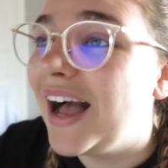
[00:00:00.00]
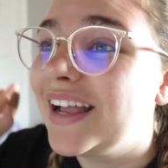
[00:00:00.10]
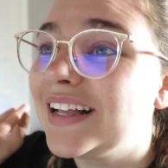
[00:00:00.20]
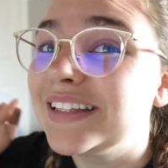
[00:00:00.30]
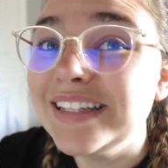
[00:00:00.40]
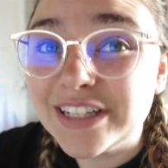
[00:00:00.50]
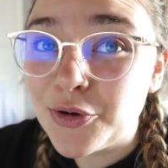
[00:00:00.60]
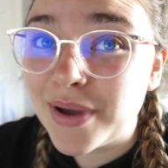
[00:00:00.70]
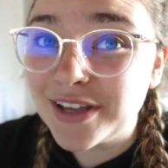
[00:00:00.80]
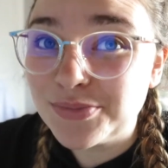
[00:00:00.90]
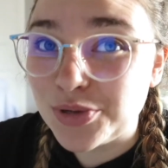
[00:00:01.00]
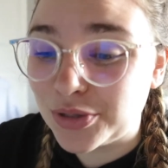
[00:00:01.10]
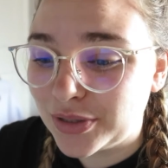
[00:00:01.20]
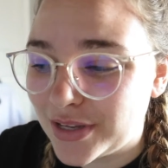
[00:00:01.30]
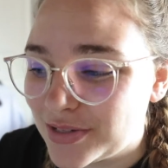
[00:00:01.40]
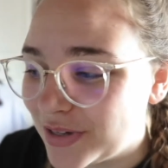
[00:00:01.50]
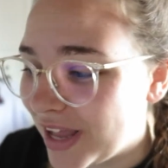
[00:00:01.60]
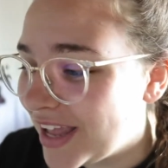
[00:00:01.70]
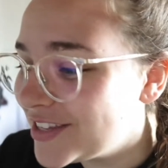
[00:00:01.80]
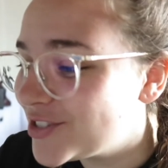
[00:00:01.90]
I cleaned out my computer
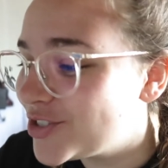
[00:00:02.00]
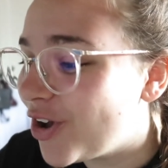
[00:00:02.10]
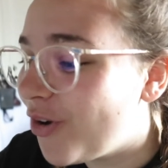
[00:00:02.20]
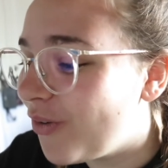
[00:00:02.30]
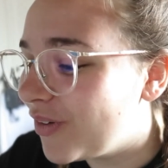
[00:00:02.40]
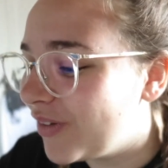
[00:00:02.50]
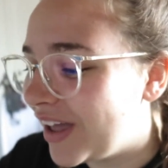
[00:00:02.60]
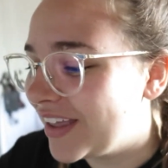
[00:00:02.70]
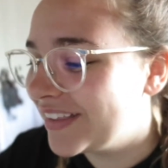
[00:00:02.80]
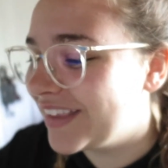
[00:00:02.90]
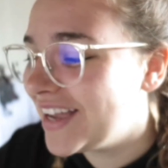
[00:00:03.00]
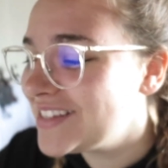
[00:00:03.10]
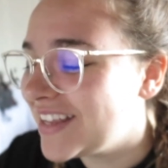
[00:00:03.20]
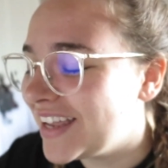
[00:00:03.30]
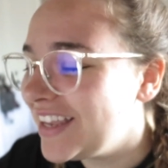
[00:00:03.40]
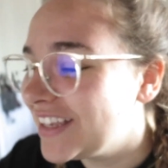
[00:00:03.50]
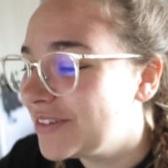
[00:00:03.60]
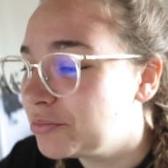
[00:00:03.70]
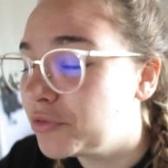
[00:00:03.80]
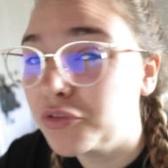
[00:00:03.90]
yesterday. So okay, last night
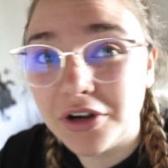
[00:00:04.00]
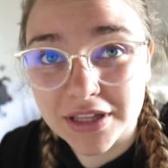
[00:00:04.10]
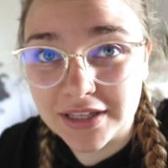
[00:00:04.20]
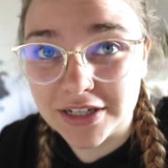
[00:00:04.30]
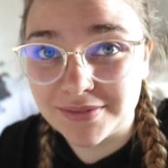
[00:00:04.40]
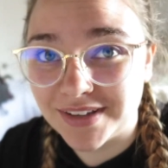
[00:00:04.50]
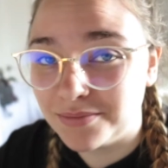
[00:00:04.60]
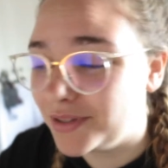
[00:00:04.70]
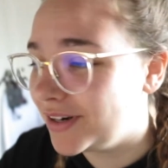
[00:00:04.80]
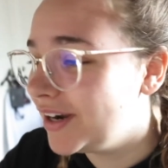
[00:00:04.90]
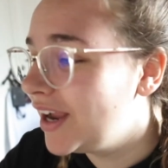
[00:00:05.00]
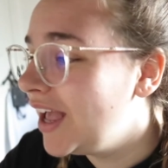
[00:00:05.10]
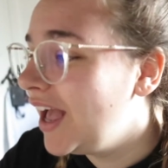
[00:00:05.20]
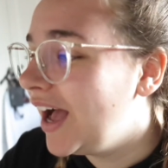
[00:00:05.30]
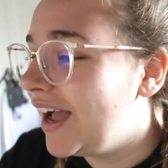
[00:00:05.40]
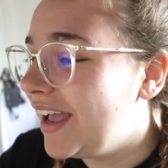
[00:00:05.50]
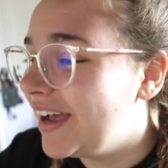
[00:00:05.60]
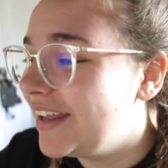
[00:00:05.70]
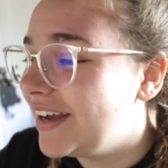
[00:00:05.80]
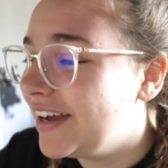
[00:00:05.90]
before I cleaned out my computer, I
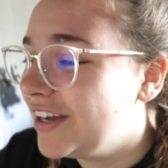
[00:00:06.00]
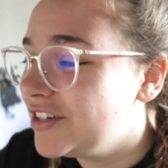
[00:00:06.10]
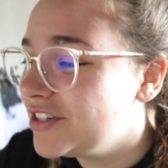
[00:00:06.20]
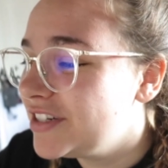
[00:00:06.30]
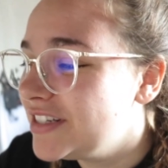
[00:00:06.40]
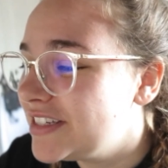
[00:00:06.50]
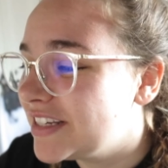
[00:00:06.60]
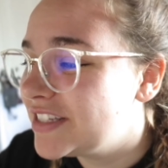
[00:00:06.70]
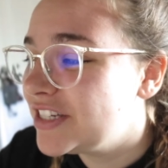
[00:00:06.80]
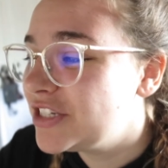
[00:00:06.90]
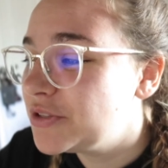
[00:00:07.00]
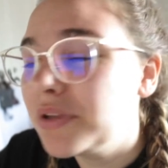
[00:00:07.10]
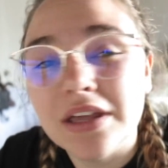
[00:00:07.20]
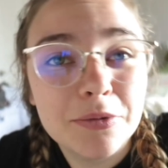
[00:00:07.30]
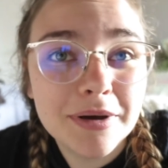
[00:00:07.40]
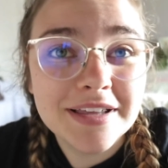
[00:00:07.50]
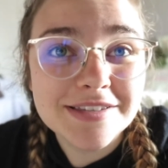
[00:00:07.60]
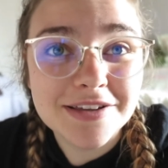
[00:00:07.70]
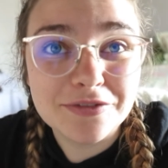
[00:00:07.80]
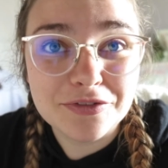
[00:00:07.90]
had 162
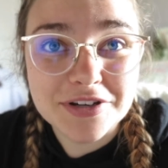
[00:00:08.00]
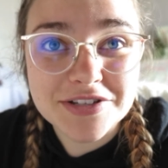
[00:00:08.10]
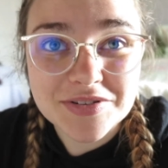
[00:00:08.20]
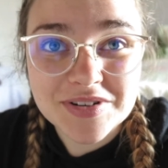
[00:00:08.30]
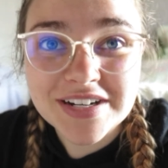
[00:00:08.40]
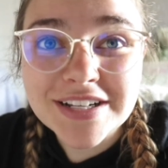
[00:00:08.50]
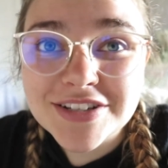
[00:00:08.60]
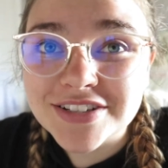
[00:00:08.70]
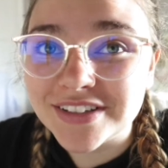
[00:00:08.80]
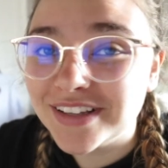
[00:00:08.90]
gigabytes of free storage.